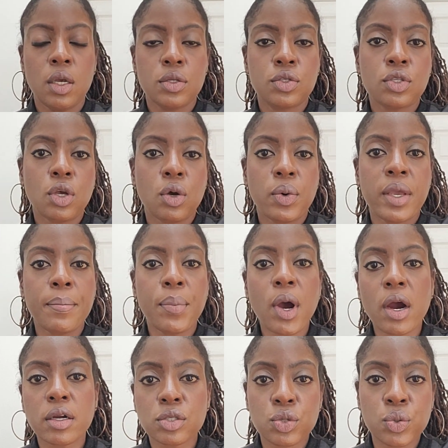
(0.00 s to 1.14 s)
So in
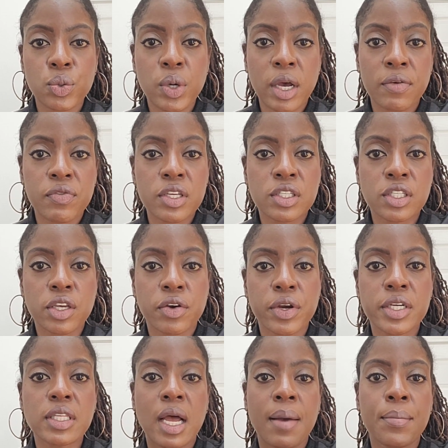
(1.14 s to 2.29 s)
part 2 of this
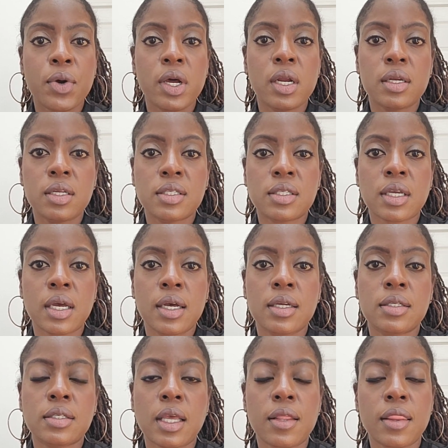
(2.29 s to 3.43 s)
series, I'm going to
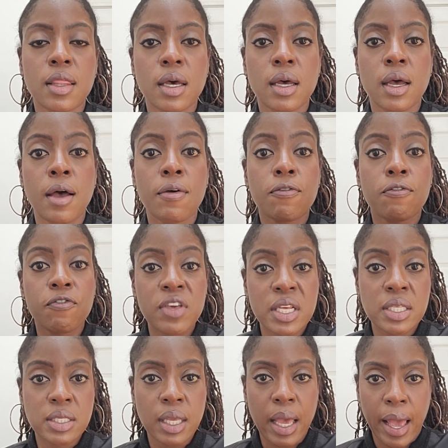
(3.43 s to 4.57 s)
discuss the
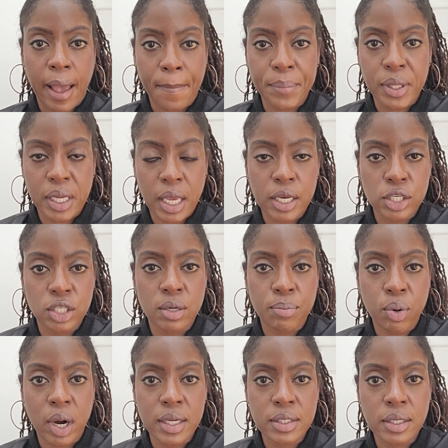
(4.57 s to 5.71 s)
visa application
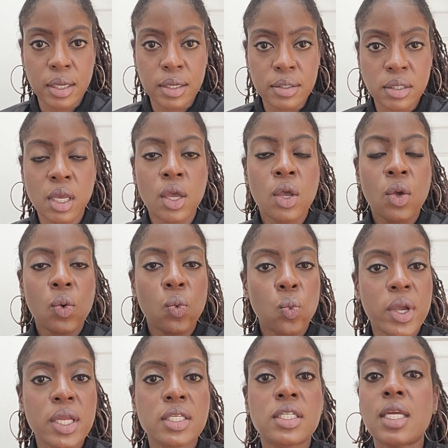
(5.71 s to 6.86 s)
process,
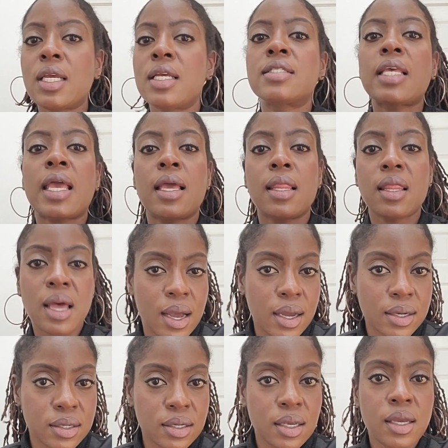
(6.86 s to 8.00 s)
which is a
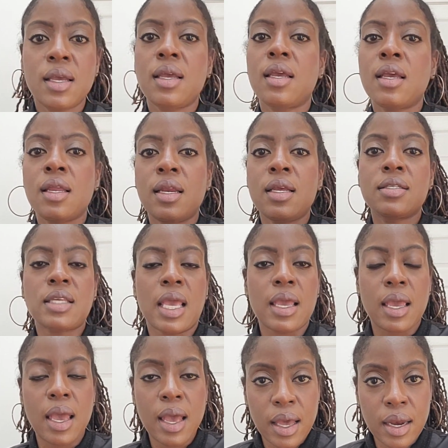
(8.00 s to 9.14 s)
lot. It is a
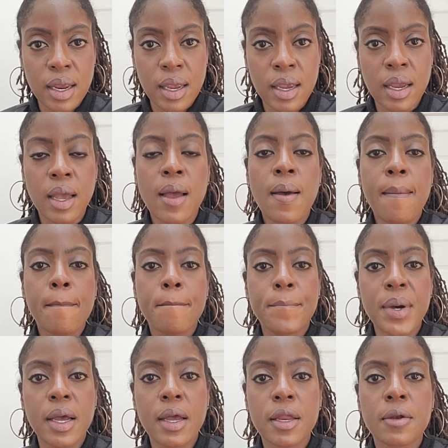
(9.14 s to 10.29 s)
headache,
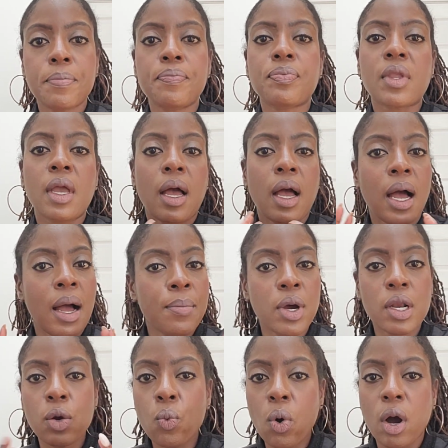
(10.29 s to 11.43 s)
but I'm going
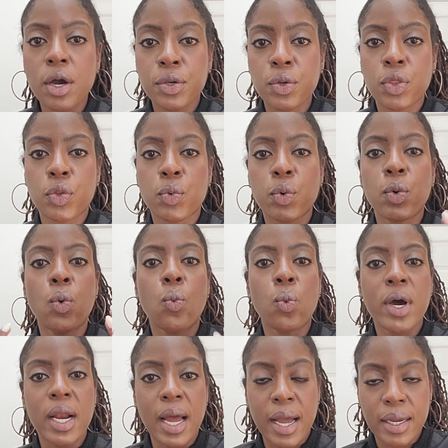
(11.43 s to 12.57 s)
to walk you through
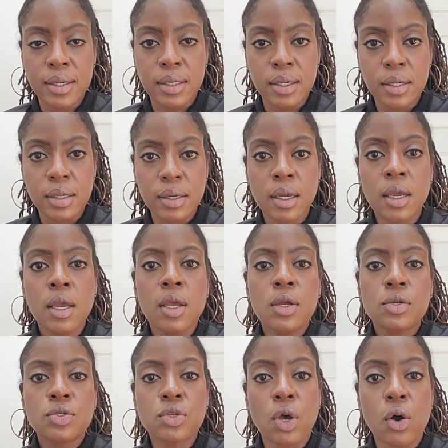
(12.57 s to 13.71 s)
what I did.
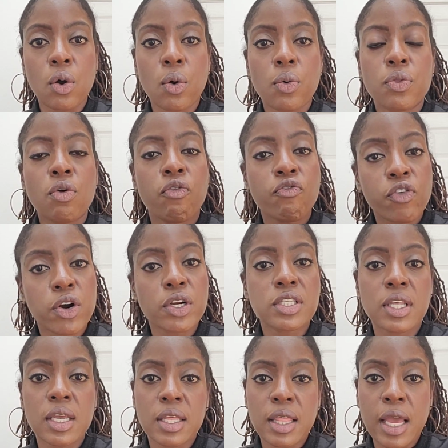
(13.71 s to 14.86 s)
So the first
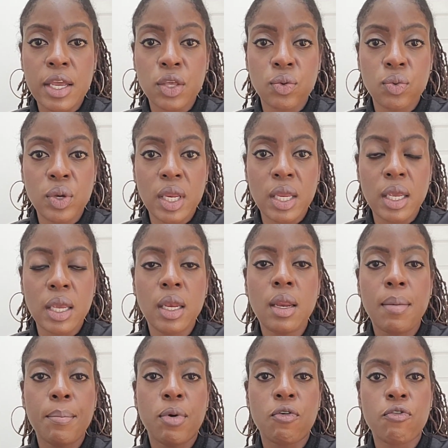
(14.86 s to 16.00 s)
thing that you
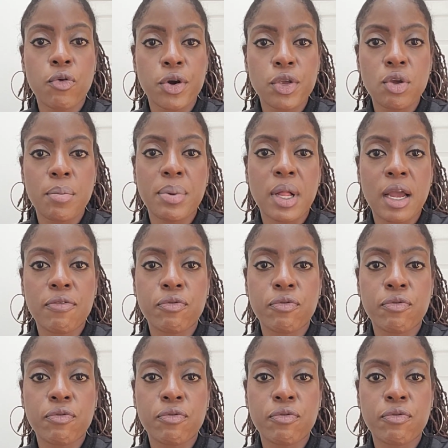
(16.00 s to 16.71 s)
need before you apply